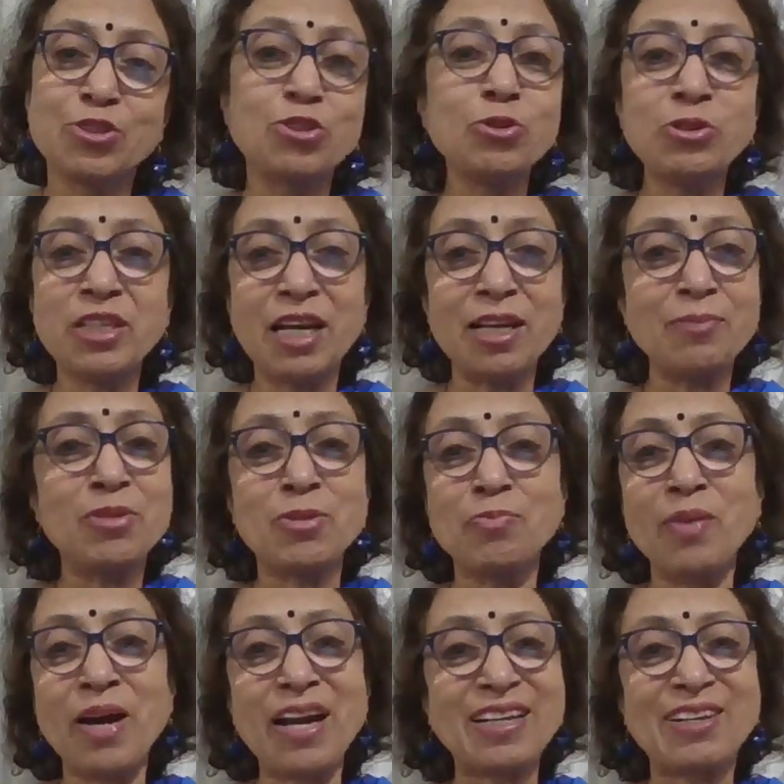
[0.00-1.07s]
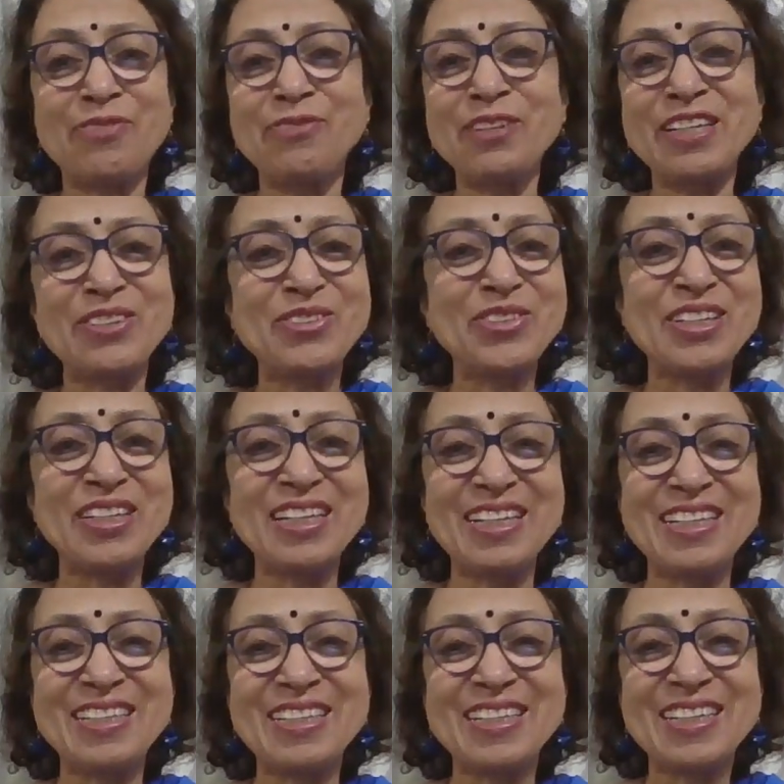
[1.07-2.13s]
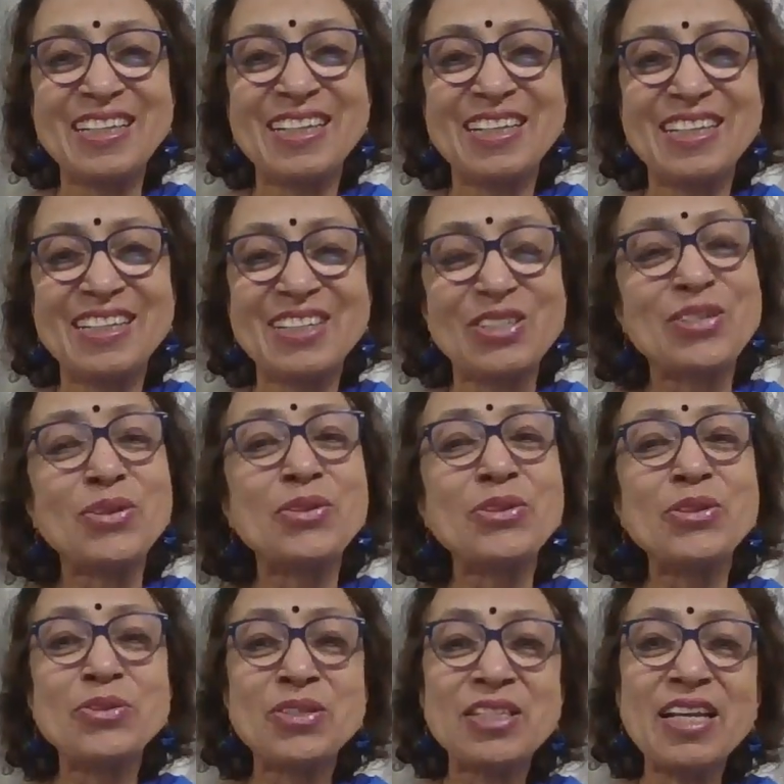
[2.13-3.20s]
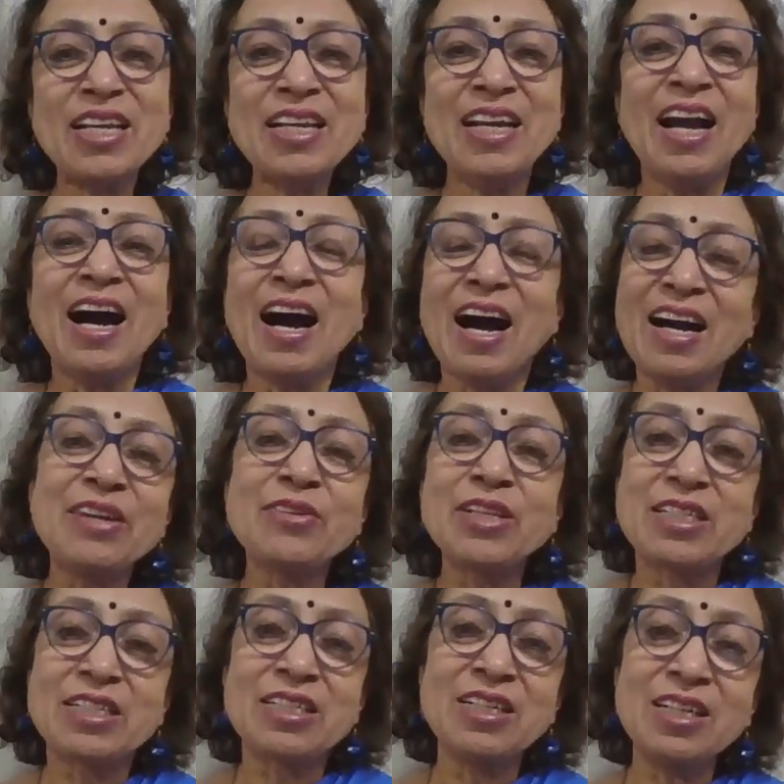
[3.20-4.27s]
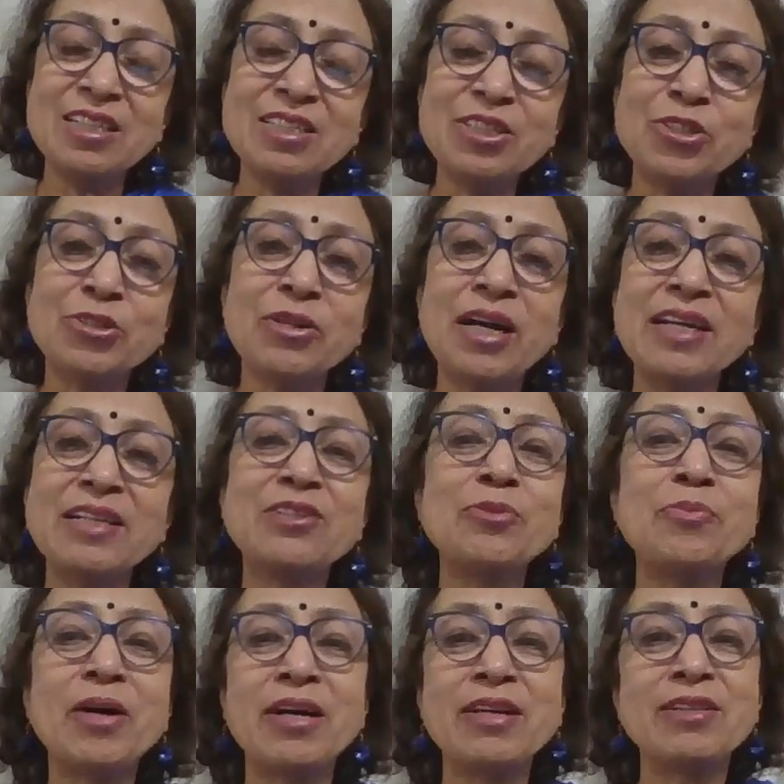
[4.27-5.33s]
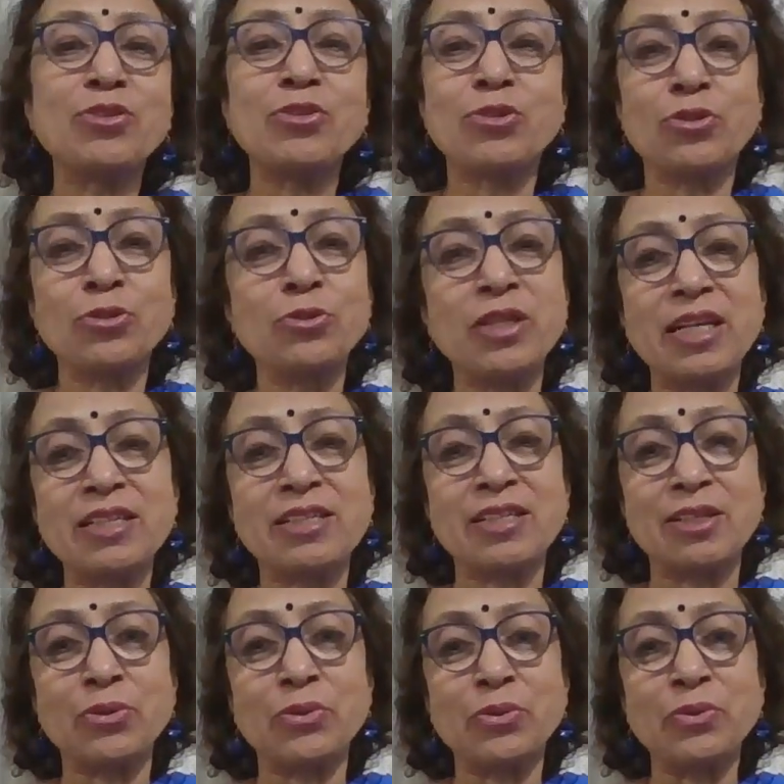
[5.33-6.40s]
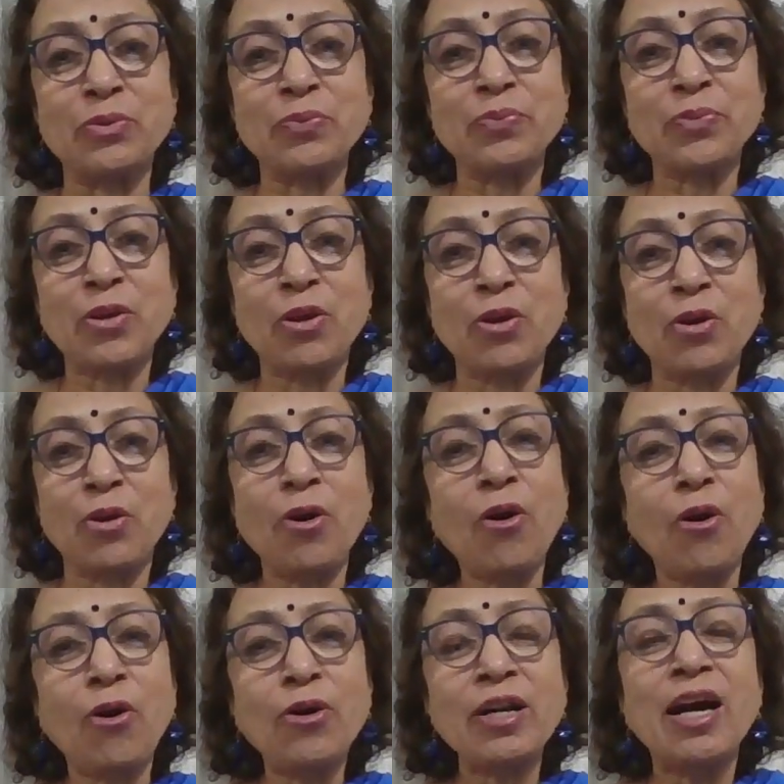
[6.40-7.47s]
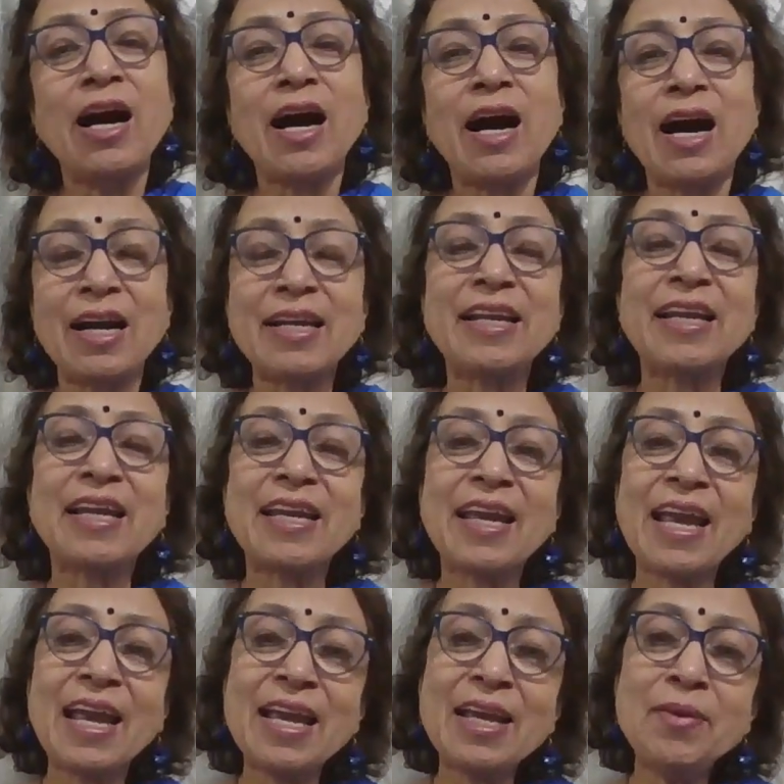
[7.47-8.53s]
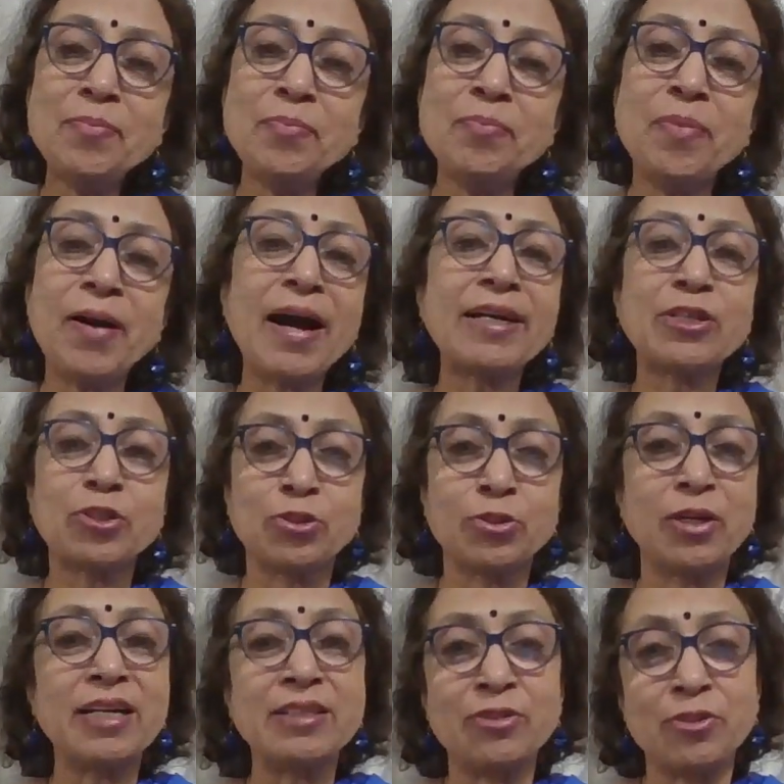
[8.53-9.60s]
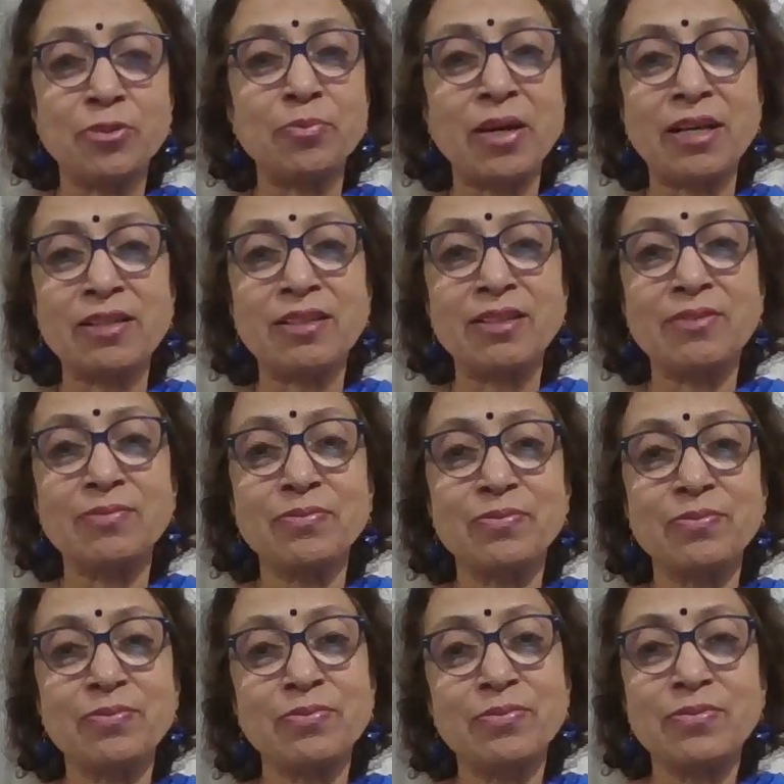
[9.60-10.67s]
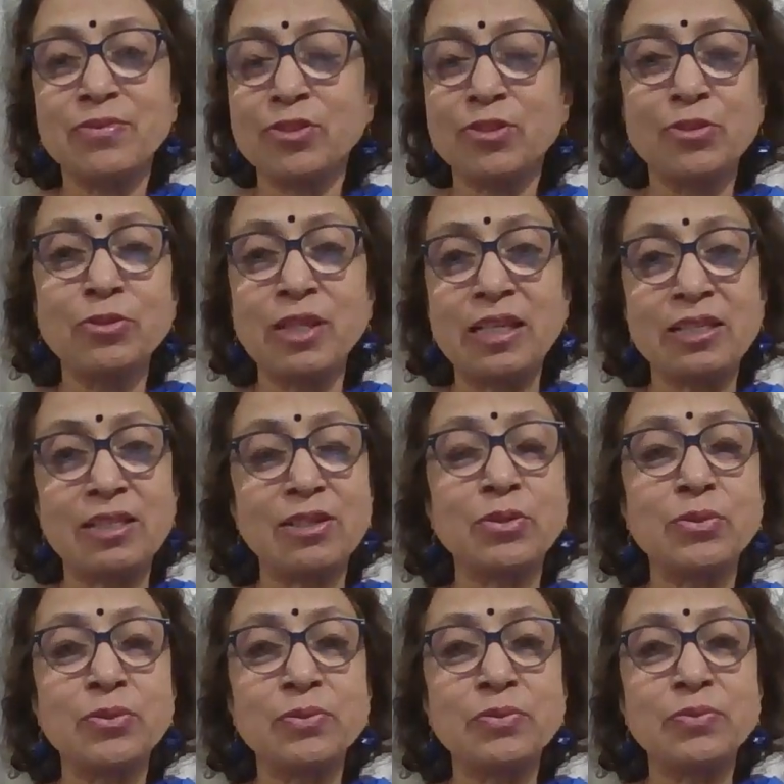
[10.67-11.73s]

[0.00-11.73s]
Two times back we don't need. So you say, I returned to Hyderabad 2 days ago. Or I came back to Hyderabad 2 days ago.